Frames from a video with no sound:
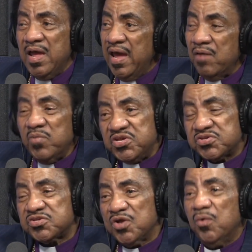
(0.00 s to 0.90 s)
And we
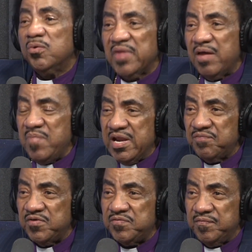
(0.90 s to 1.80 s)
stole their
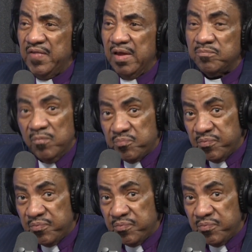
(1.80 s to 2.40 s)
benefits from them.